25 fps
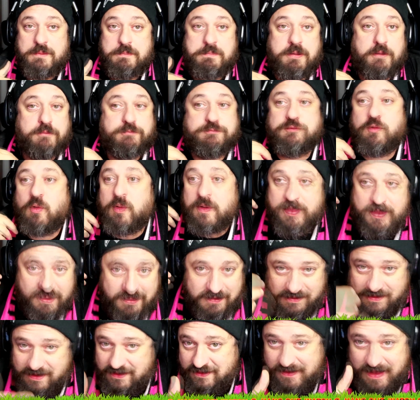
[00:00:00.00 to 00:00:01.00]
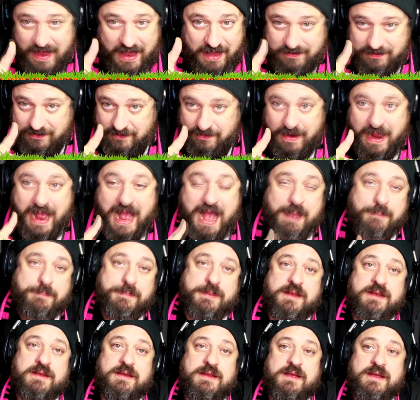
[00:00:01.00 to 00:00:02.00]
before this disaster
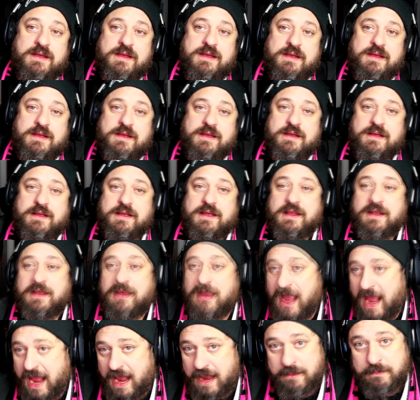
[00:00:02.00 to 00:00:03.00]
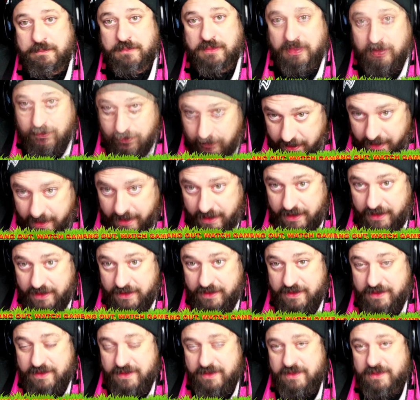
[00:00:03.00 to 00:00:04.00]
happened in Game 3.
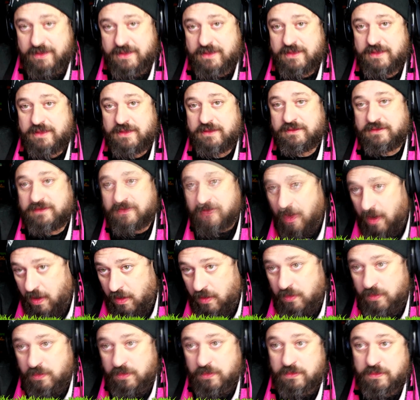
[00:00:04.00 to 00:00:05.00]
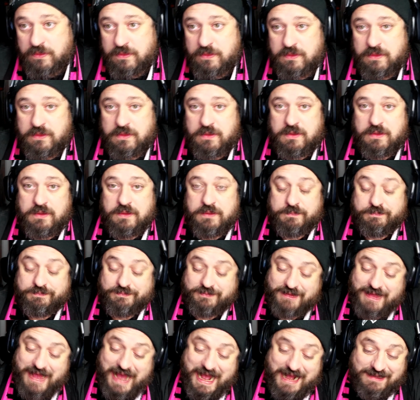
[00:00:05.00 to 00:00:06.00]
So
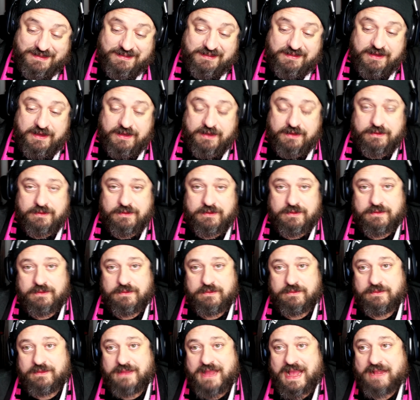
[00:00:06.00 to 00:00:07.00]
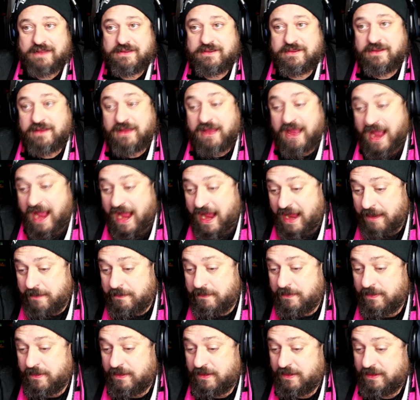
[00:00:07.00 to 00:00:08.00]
that's it. That's your game.